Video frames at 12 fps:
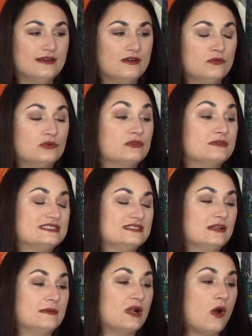ruler was a
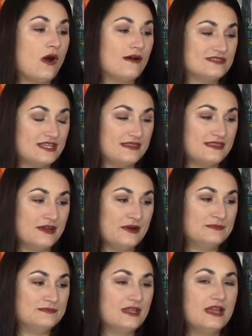little bit offset
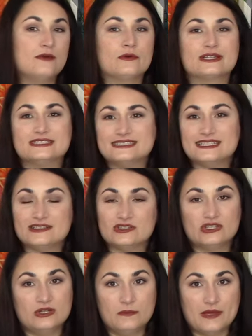there. We're gonna see it a
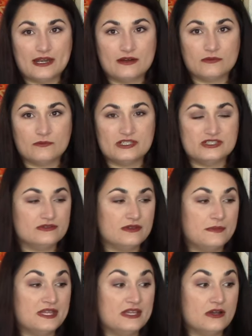little better when we do the
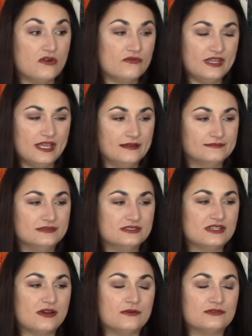P O V,
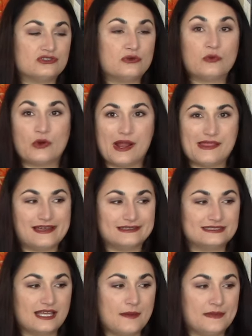so don't worry,
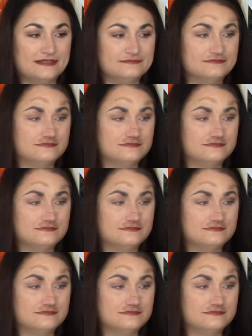that's coming.